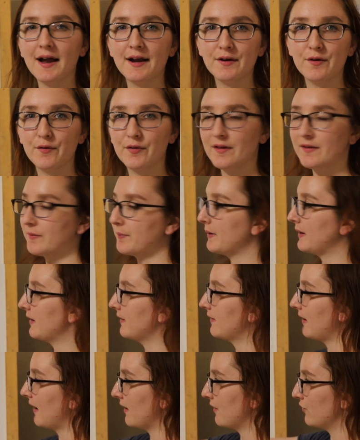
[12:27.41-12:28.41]
I know this
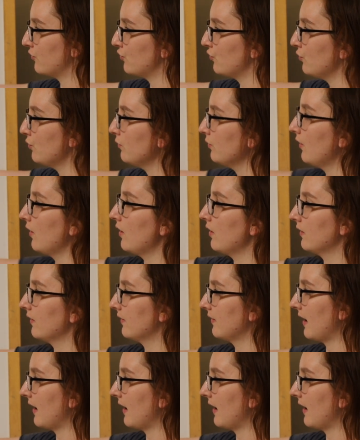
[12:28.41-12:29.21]
because it has 2 long